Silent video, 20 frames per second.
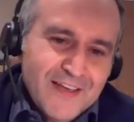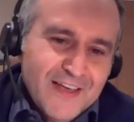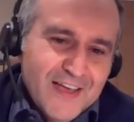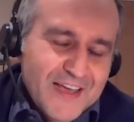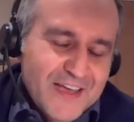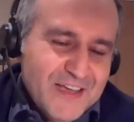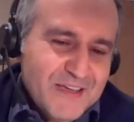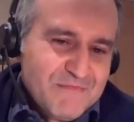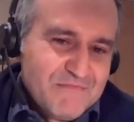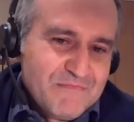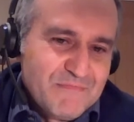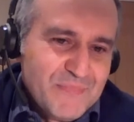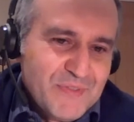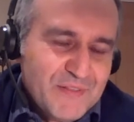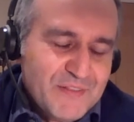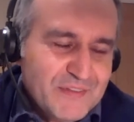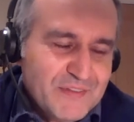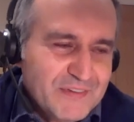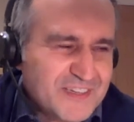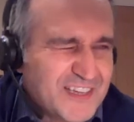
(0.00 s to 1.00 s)

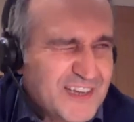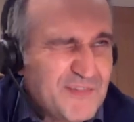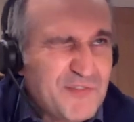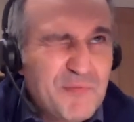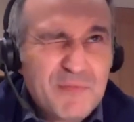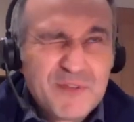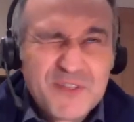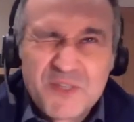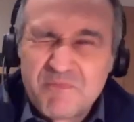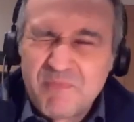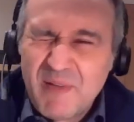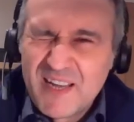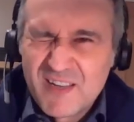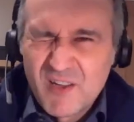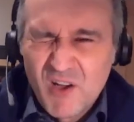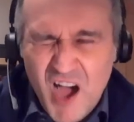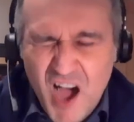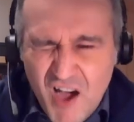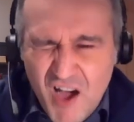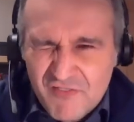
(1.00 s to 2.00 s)
The government spent
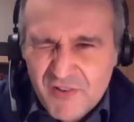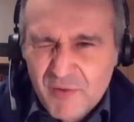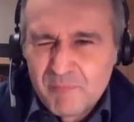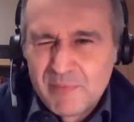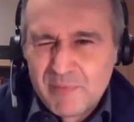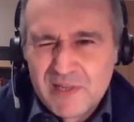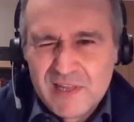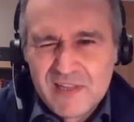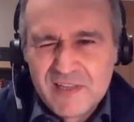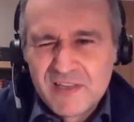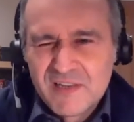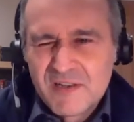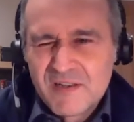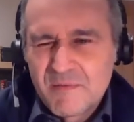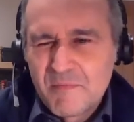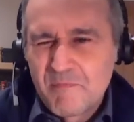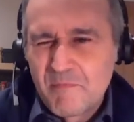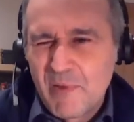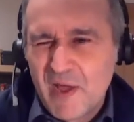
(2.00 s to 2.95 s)
£500 million